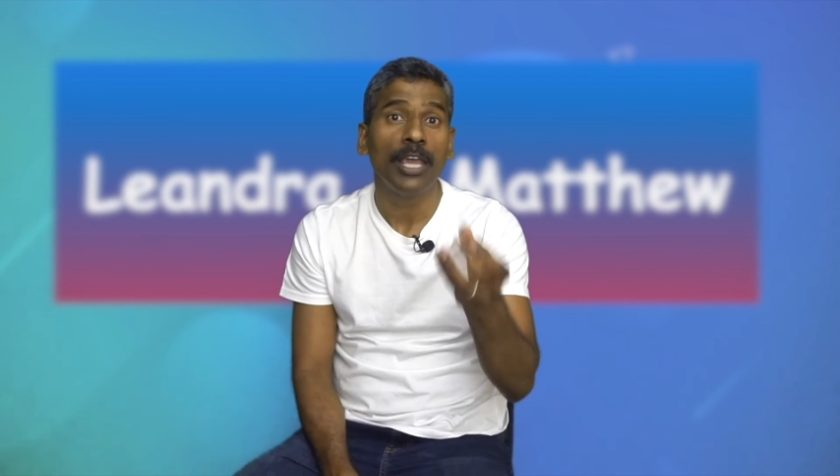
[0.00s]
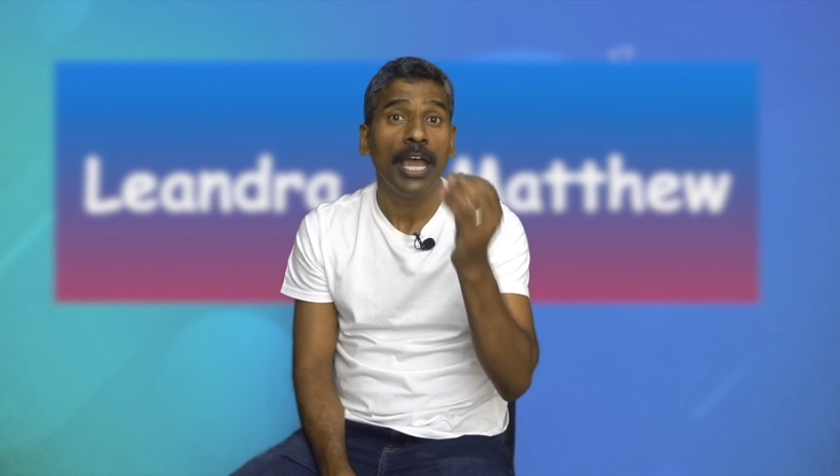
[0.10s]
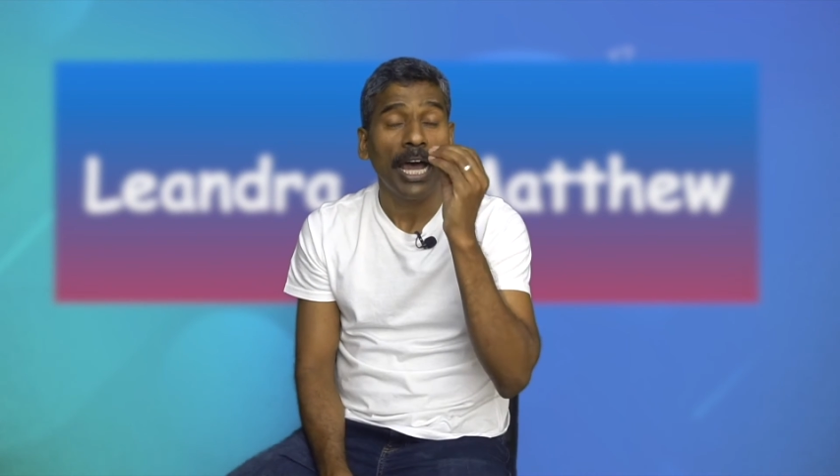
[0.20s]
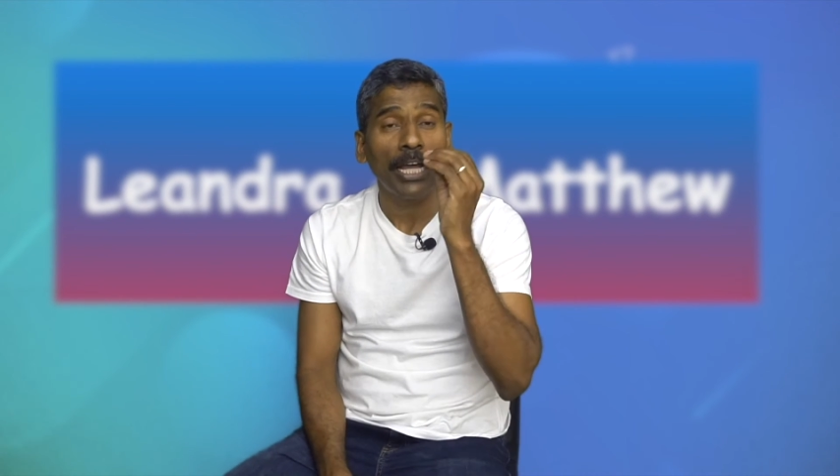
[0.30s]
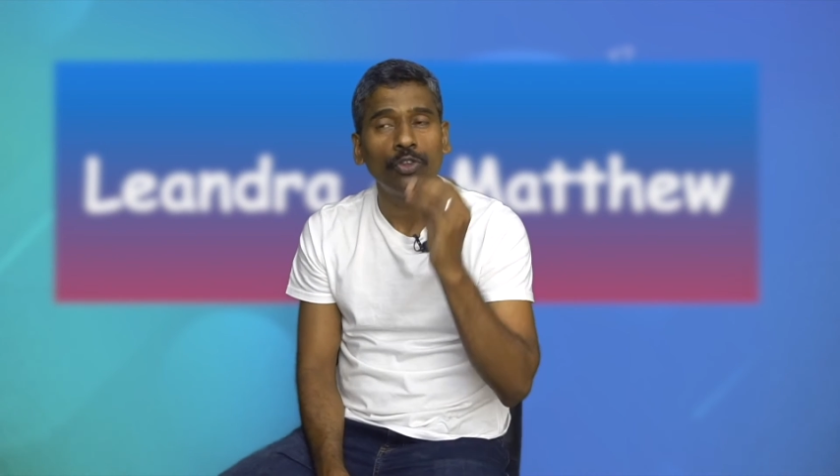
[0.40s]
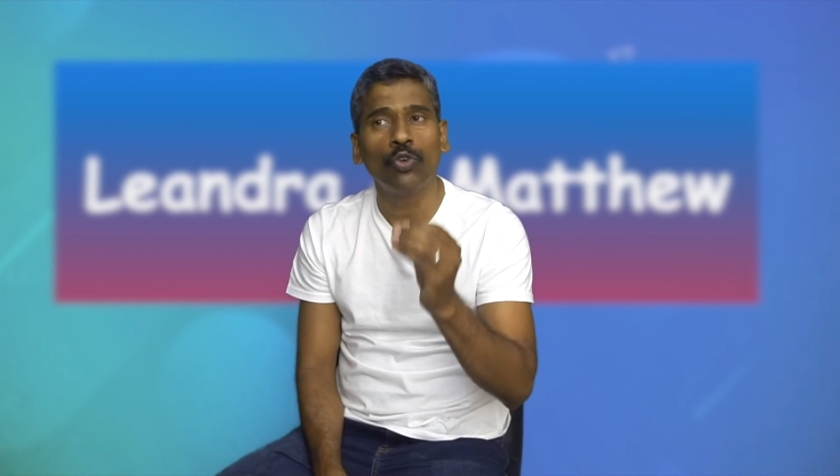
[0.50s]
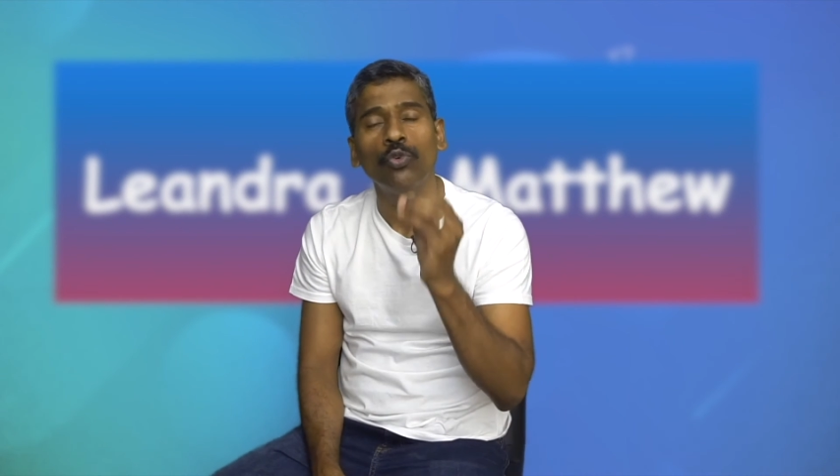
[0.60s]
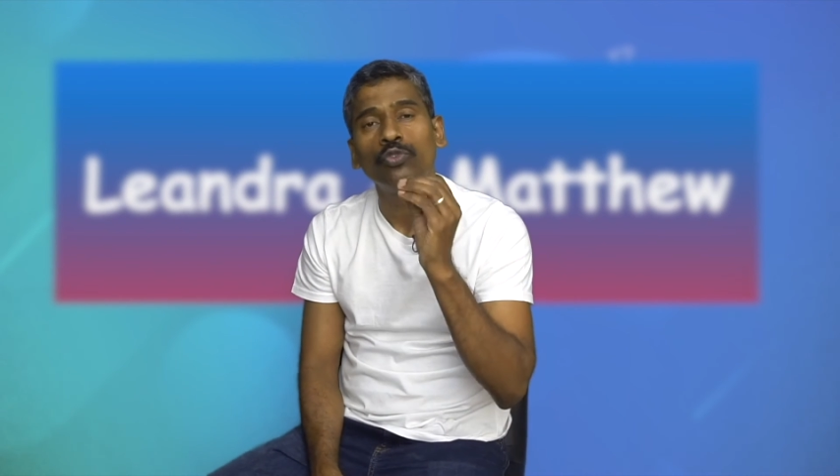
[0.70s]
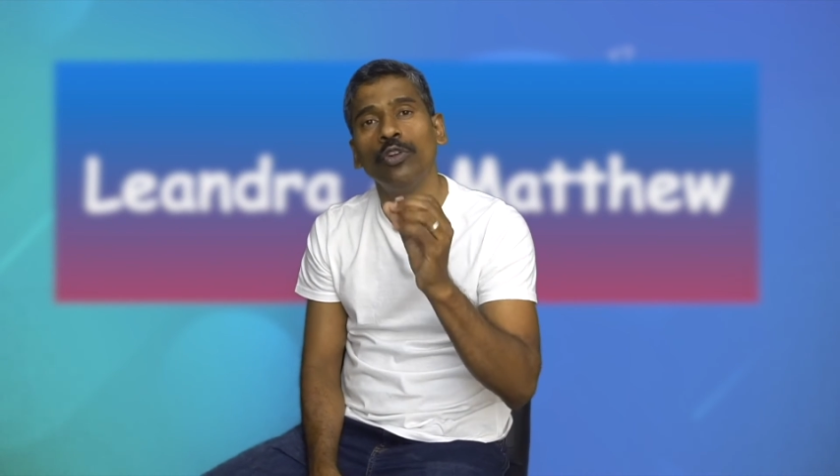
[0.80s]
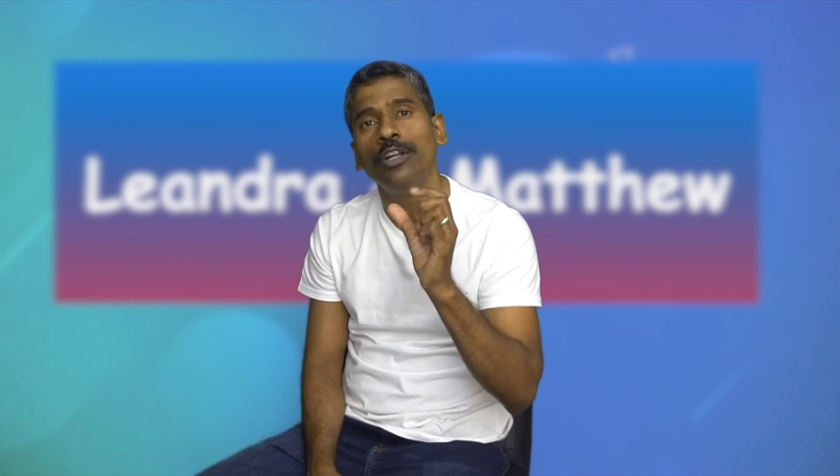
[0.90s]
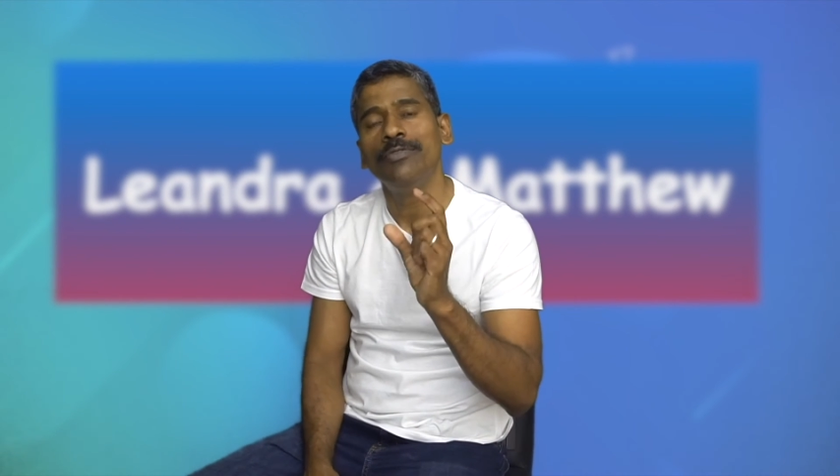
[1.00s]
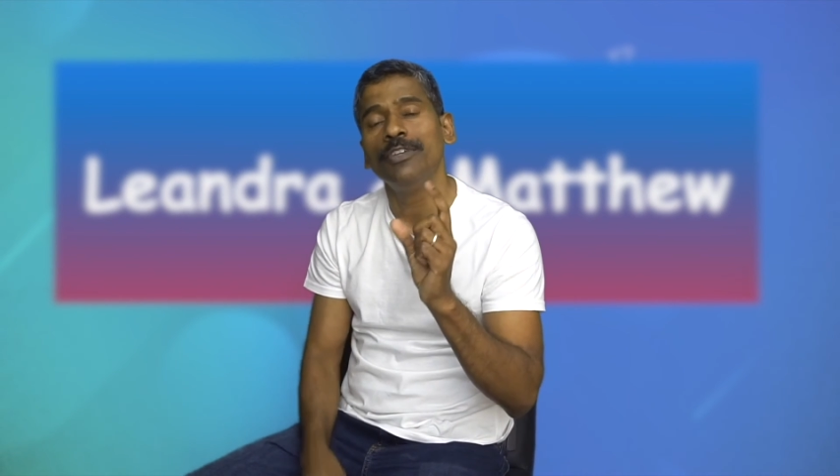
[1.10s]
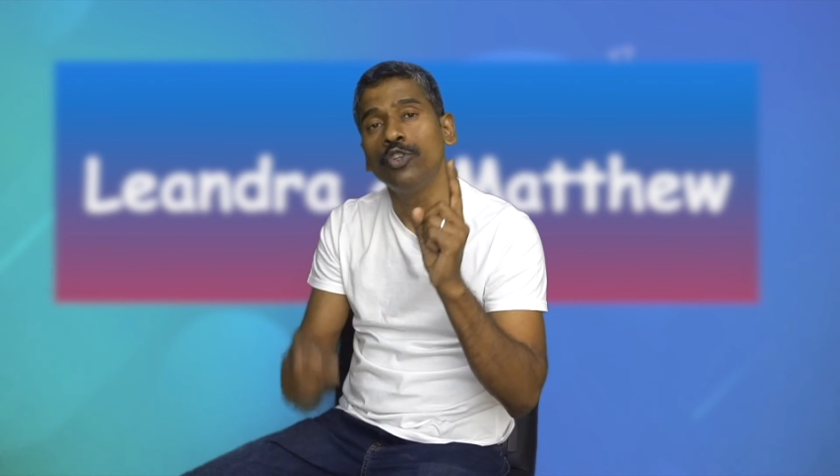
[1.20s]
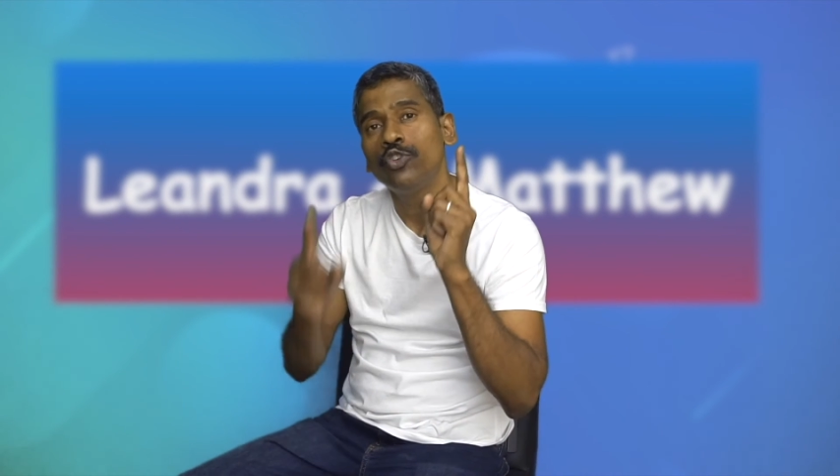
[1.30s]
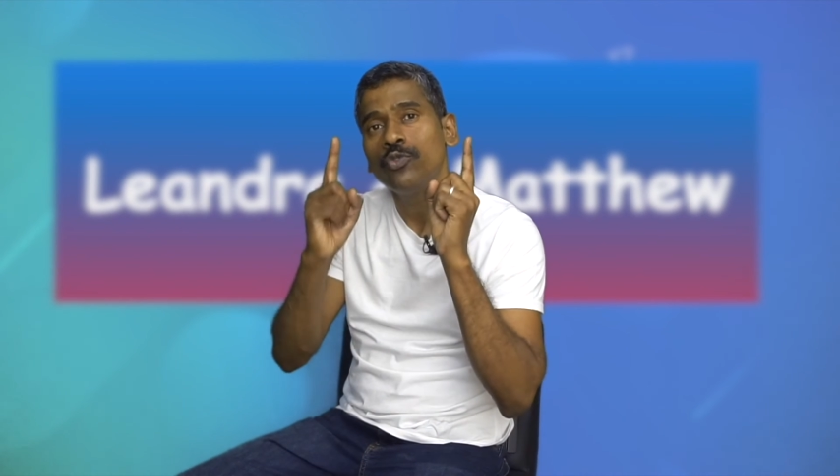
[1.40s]
are those who live
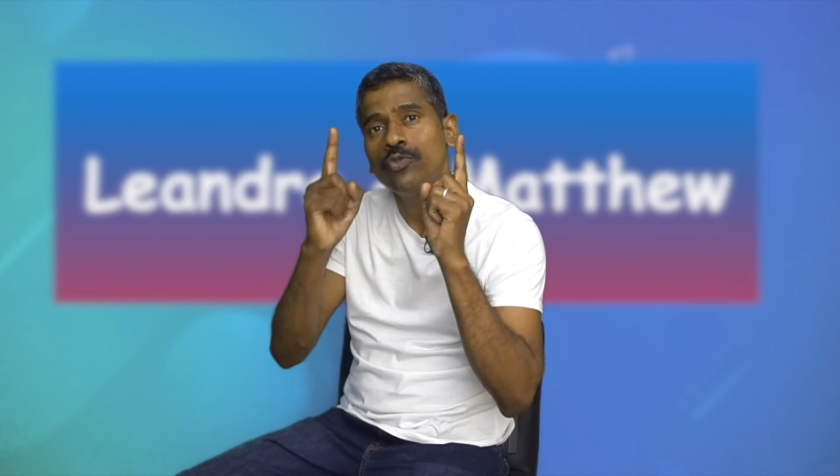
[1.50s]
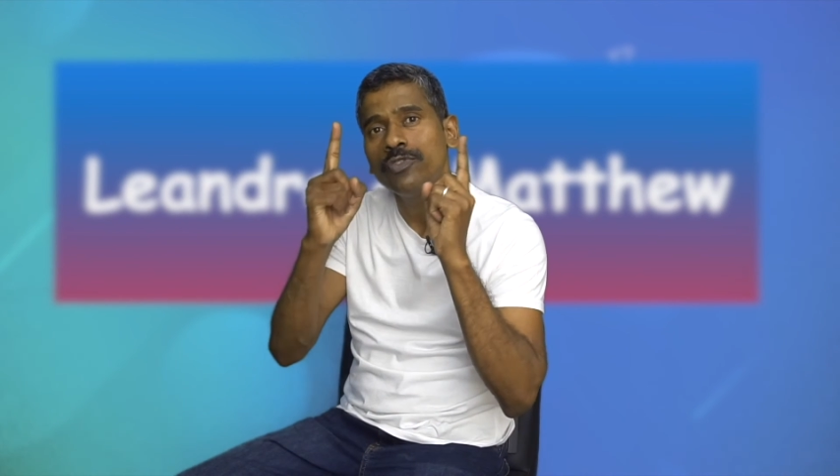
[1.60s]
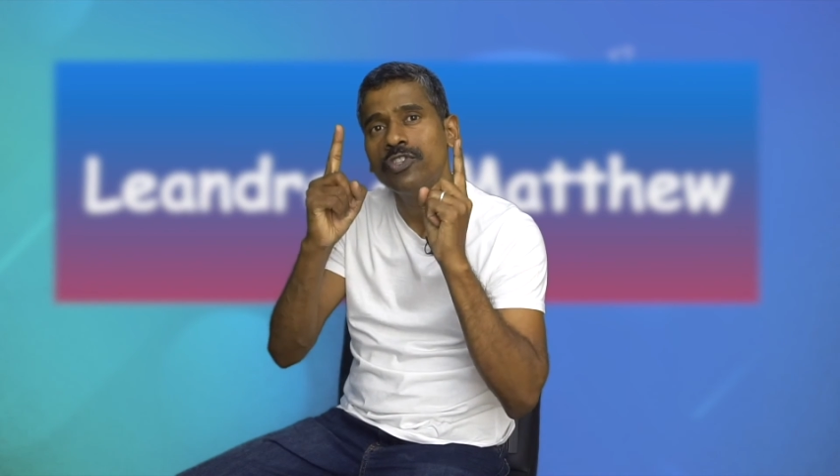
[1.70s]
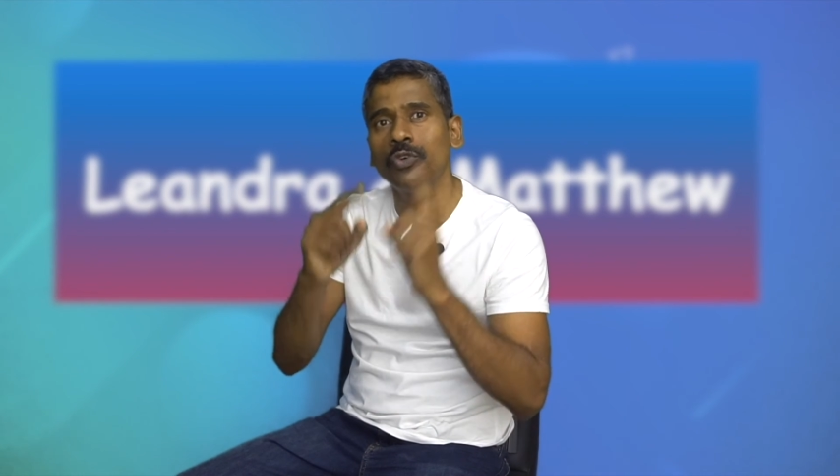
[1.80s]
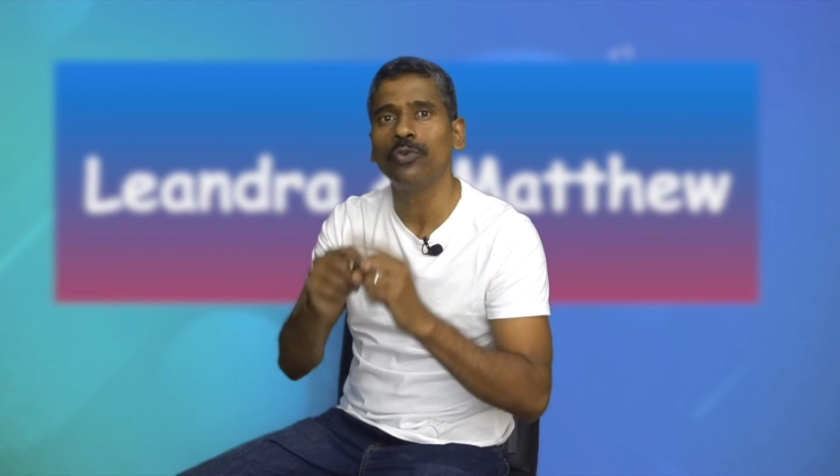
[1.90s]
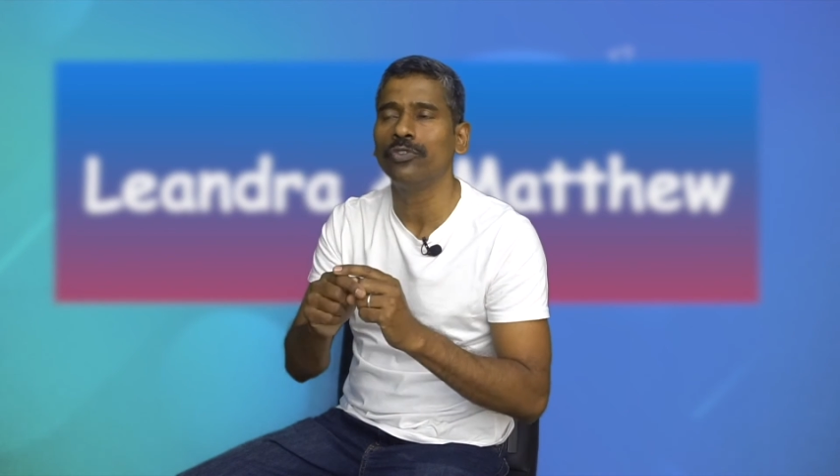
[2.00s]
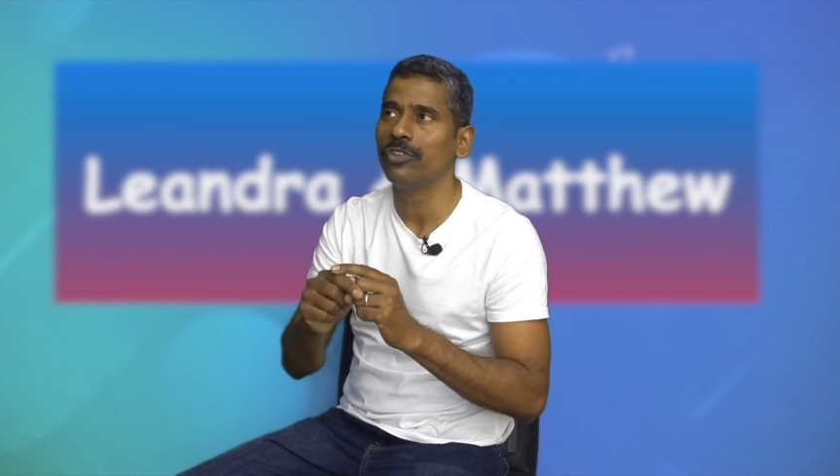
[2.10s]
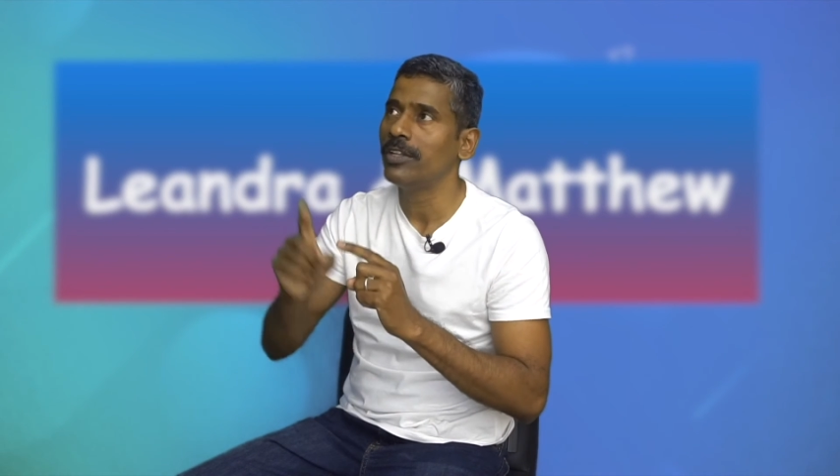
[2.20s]
in two zones,